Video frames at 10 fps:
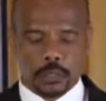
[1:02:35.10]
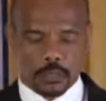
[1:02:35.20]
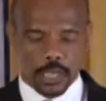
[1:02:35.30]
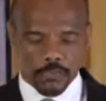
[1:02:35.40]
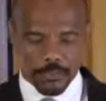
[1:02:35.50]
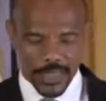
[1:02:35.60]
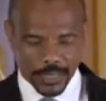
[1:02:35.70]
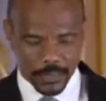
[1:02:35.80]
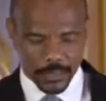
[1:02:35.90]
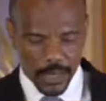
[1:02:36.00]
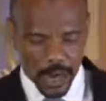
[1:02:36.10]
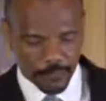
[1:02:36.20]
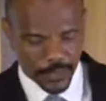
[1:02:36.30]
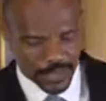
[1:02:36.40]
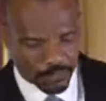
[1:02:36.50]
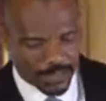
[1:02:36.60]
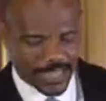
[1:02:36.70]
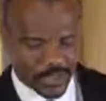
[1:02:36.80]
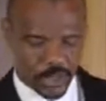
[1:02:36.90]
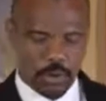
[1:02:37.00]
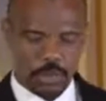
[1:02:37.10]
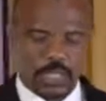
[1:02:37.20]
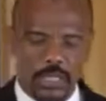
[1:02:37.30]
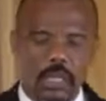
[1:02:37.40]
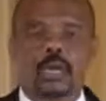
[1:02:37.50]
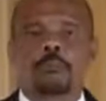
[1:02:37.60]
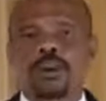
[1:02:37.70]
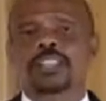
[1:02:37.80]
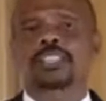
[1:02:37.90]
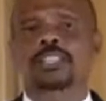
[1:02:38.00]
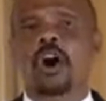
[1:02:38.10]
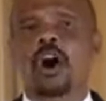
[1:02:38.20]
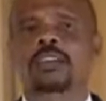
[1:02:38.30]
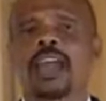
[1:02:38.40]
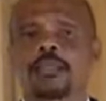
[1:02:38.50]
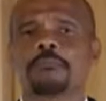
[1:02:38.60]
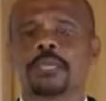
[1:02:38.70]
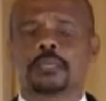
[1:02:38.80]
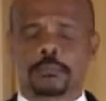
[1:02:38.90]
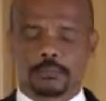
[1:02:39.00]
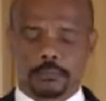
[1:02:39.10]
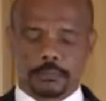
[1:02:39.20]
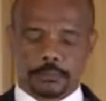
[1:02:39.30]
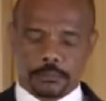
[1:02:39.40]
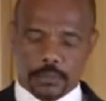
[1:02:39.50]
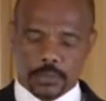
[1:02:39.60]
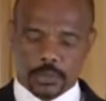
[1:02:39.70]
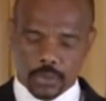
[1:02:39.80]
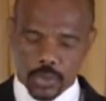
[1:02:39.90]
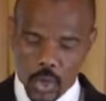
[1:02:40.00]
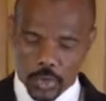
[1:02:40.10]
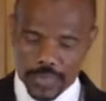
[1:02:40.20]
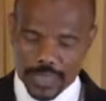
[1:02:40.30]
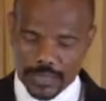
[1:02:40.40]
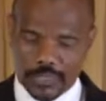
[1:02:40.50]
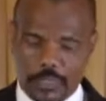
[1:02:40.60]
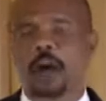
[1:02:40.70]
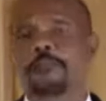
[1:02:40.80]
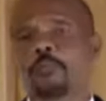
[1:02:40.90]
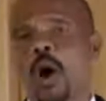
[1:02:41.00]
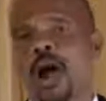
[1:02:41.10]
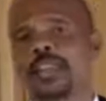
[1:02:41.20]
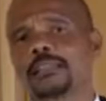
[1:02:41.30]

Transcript: Give me that comfort. Give me that security. Precious Lord, help me to know that this loved one,